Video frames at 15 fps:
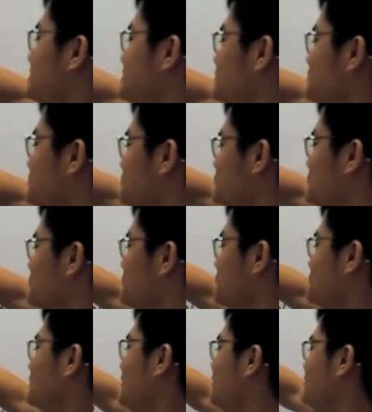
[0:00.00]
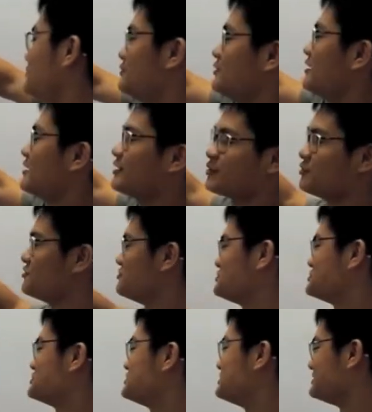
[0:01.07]
is also another
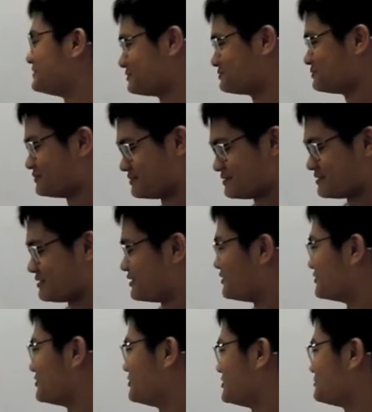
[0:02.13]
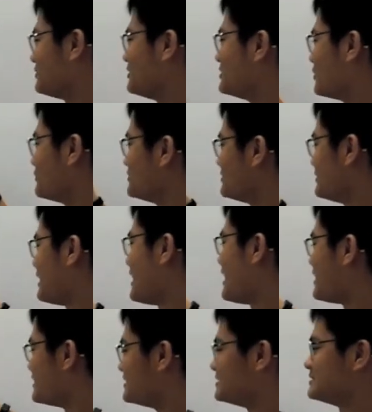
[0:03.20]
coefficient of the first polynomial,
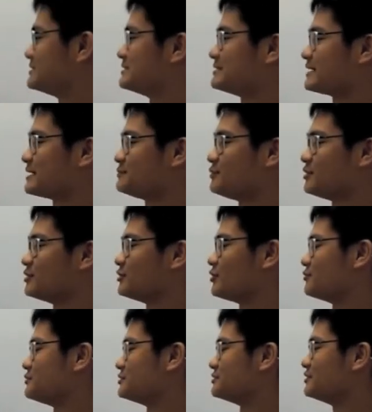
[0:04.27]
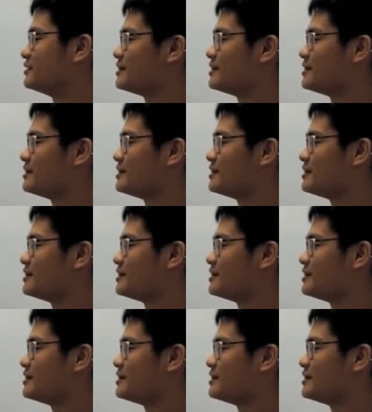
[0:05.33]
and this is the second polynomial.